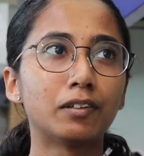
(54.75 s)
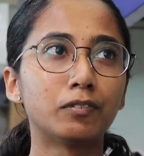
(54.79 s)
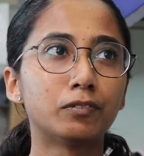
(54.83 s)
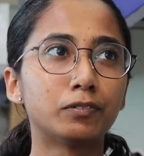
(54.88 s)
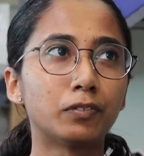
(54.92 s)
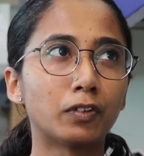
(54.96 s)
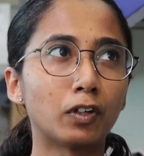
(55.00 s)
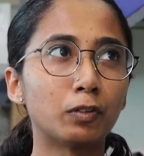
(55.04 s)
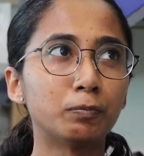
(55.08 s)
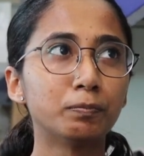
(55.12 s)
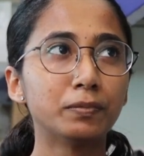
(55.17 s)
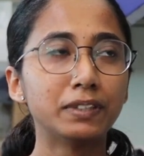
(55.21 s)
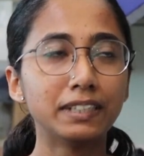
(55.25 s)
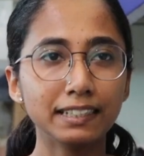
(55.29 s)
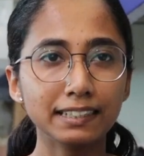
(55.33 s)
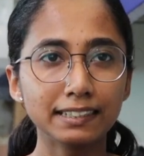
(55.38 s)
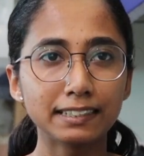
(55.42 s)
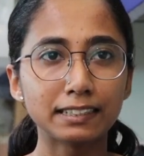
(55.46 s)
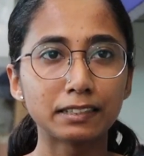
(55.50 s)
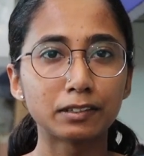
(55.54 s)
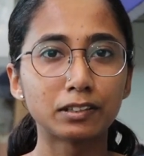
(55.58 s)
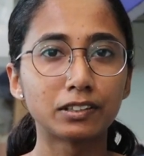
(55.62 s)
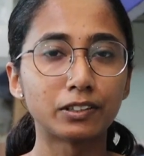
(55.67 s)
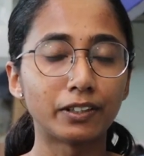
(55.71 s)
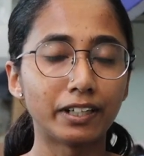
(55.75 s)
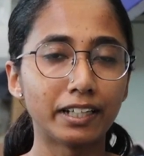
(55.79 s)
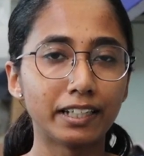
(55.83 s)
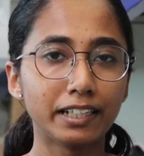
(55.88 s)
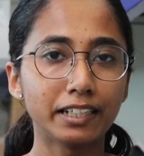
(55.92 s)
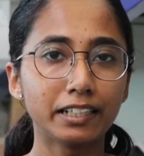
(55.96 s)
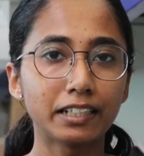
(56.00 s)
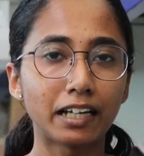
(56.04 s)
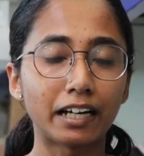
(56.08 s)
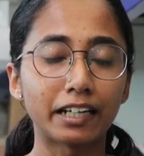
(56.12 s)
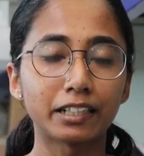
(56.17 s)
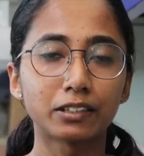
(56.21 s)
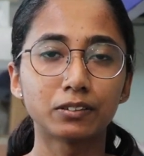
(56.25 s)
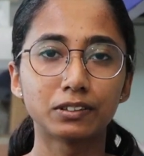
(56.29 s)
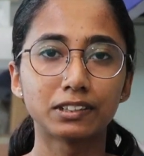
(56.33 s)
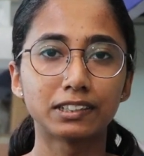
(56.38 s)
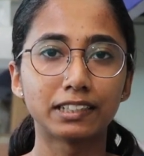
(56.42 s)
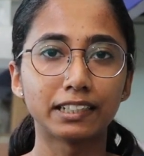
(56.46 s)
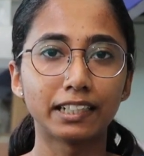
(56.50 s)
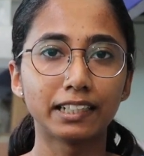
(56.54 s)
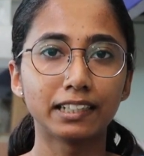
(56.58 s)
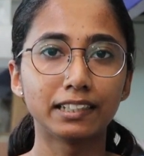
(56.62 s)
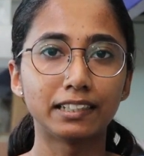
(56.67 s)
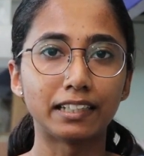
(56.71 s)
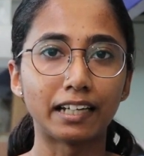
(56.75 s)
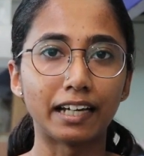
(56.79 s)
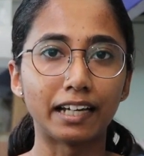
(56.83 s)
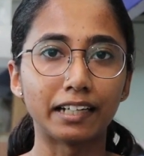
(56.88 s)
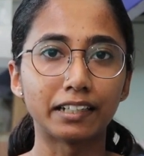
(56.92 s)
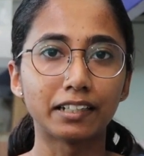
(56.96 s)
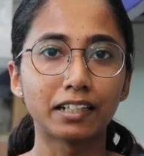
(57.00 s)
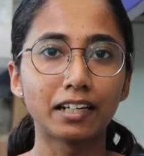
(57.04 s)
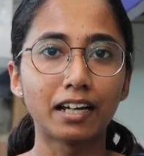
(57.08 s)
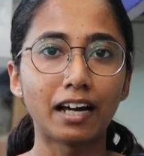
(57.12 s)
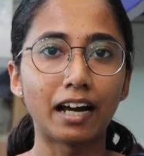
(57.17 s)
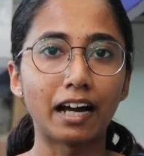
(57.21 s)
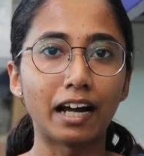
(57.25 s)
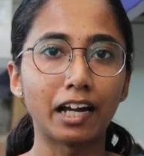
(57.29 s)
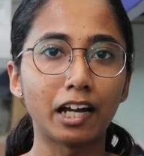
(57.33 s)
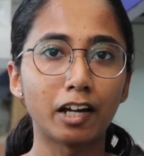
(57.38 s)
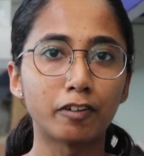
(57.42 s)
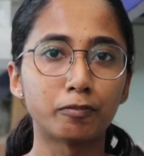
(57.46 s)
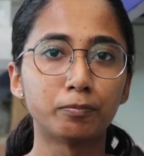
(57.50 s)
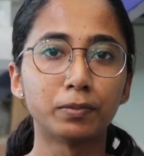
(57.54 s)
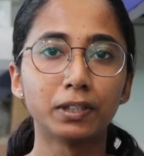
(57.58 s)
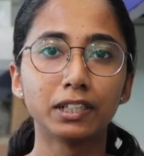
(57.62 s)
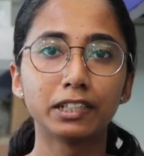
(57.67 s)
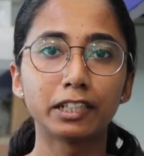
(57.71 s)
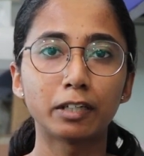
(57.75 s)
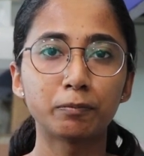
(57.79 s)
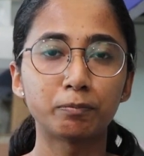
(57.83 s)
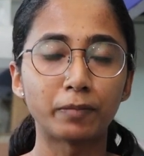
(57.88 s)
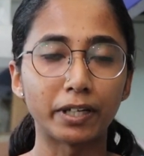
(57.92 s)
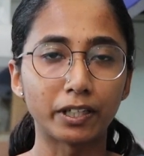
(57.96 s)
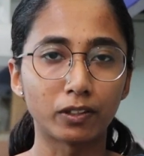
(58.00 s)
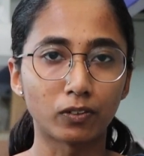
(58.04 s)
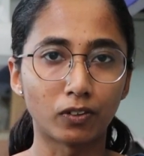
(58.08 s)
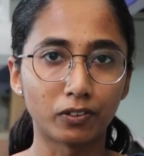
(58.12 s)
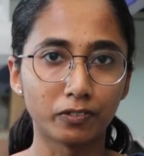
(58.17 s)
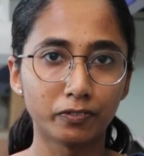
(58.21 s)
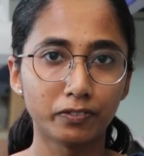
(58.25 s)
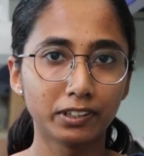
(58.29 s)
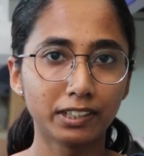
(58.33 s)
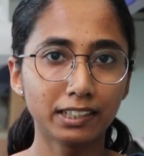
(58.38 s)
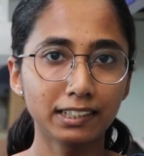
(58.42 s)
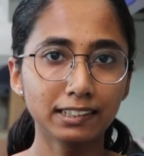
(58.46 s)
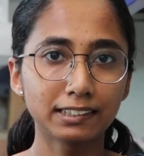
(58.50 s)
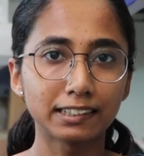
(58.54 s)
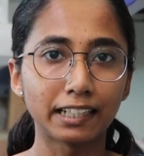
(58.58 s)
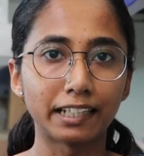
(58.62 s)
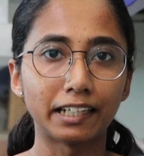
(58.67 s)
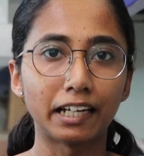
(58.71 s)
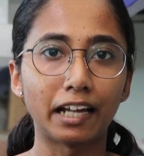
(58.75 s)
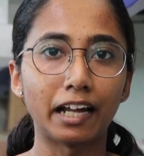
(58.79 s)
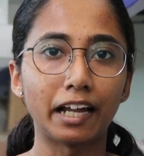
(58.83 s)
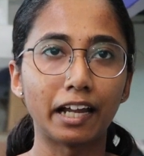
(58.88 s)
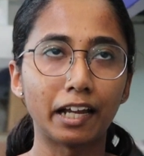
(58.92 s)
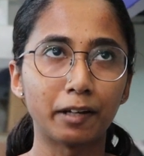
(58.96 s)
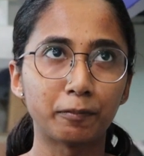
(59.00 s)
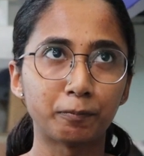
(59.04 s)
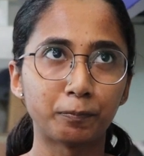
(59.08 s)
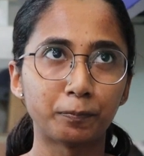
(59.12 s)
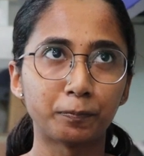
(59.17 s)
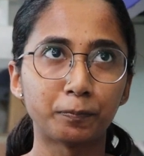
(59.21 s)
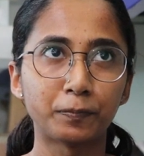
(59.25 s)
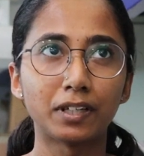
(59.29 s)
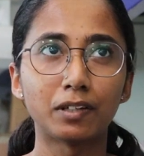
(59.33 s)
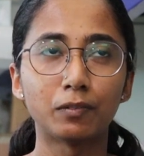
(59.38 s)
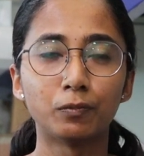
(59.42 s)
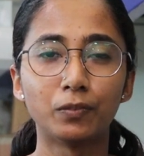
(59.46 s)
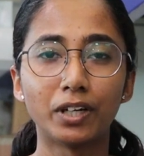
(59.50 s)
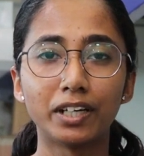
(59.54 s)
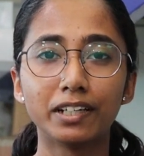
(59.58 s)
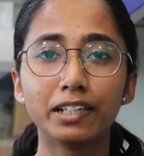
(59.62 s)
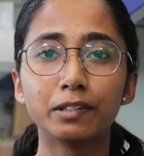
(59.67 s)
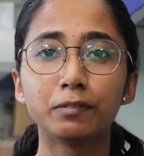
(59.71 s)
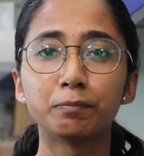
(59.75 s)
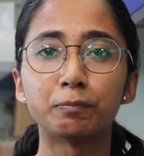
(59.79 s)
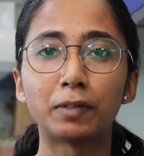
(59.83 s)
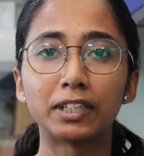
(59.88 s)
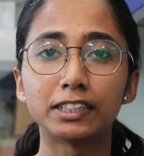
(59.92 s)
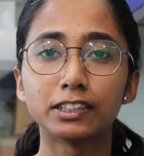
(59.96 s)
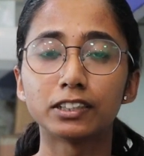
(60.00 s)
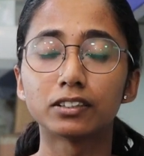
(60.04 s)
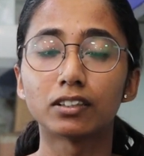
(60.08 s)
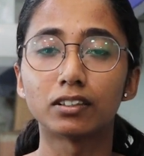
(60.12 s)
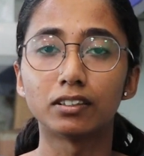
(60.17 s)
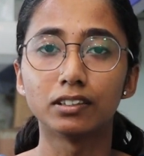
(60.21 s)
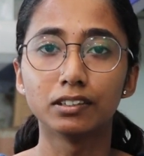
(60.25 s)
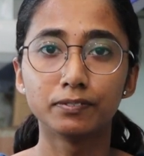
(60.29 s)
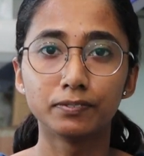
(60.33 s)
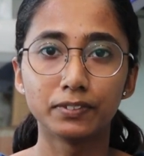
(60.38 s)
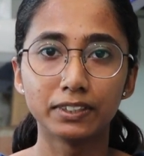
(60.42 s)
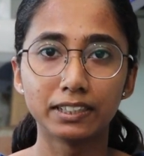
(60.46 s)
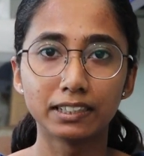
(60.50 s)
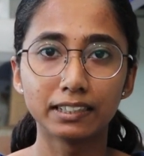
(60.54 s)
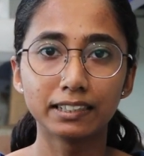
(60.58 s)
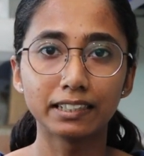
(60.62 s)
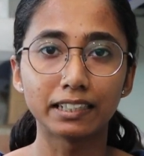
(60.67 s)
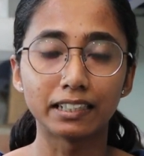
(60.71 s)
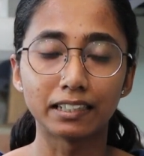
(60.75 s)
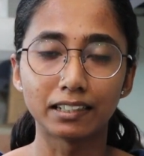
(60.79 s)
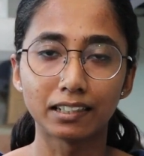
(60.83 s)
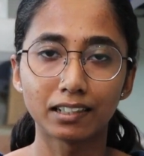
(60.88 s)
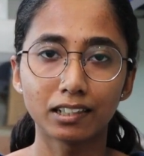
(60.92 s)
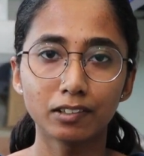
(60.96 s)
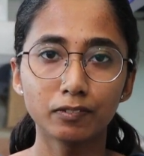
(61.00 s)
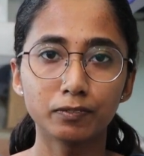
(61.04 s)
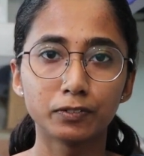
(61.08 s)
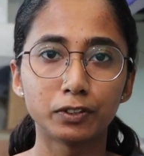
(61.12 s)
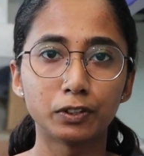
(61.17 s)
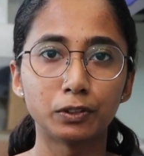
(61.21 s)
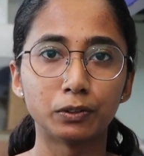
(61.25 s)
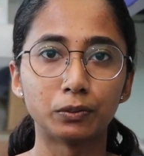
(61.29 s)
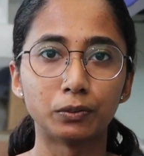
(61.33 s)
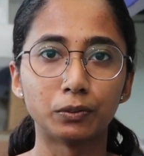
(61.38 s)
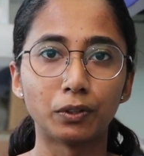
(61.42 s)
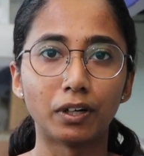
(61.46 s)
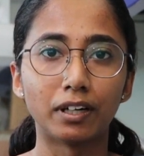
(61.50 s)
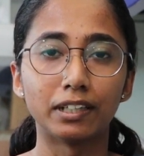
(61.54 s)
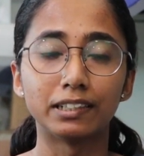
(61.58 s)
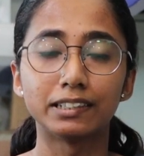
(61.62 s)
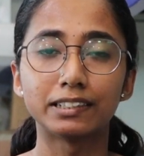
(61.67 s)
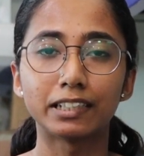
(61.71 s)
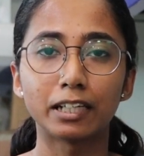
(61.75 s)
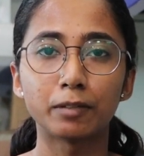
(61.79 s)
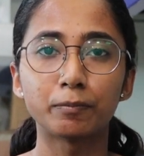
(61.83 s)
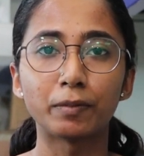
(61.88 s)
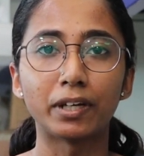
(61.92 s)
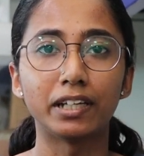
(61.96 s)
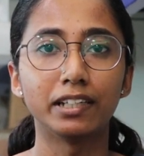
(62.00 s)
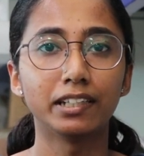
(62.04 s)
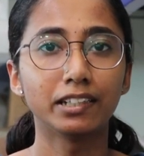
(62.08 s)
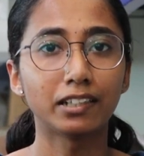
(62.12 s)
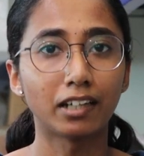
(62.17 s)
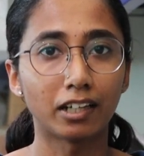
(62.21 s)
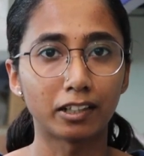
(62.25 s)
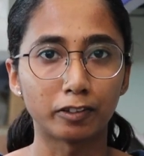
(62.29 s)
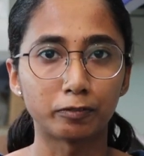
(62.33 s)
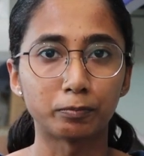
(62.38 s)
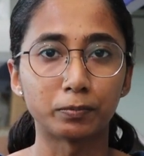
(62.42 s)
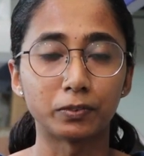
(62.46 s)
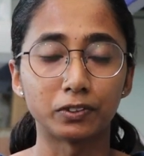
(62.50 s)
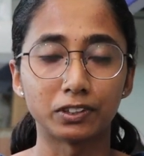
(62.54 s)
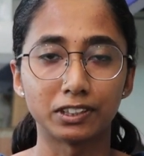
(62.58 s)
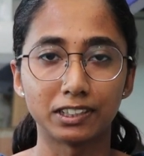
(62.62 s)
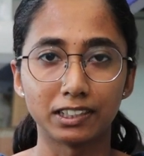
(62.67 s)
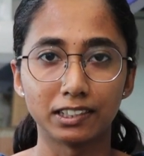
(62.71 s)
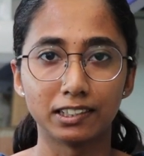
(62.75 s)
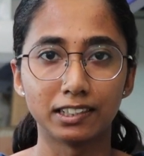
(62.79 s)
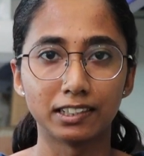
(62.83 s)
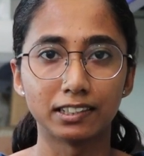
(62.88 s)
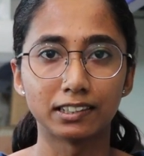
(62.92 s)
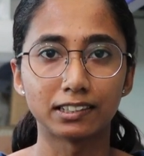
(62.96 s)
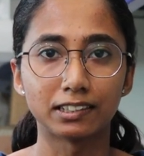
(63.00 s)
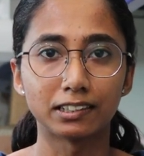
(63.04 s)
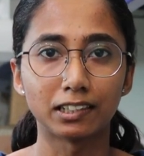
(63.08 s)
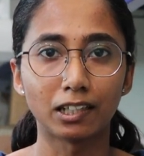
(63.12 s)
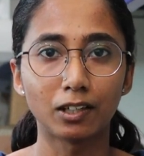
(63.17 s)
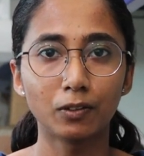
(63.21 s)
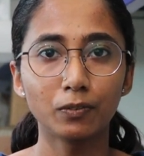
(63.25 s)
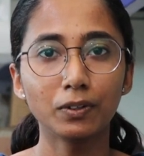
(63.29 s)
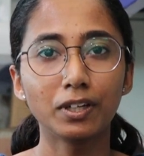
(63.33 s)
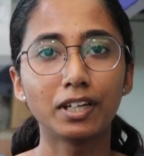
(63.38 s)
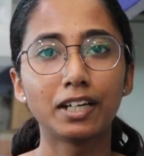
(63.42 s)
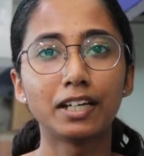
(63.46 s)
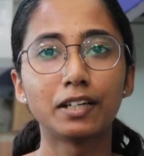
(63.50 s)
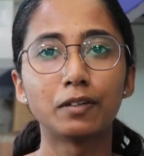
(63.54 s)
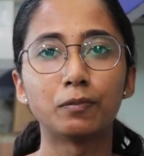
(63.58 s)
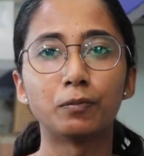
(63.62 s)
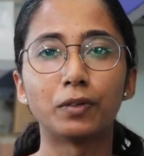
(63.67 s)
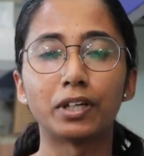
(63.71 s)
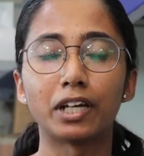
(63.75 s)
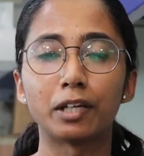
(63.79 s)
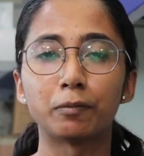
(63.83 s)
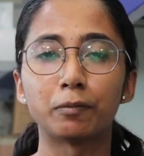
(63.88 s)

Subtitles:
from this training, I could say that I have built up my confidence, and I am very much confident enough to attempt any kind of procedures now when